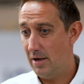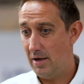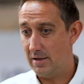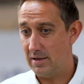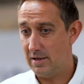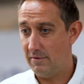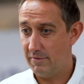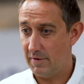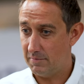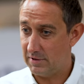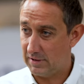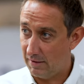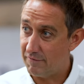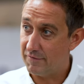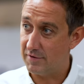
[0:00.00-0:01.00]
and give them a
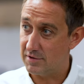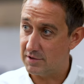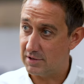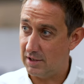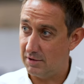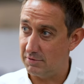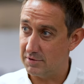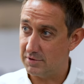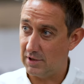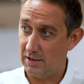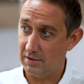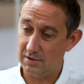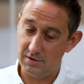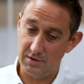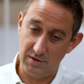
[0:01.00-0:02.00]
different skill
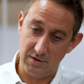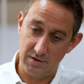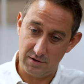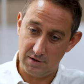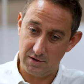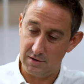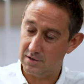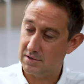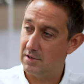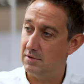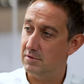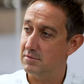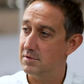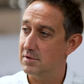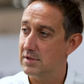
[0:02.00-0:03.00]
set to nurture the
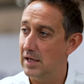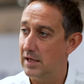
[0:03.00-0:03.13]
skills and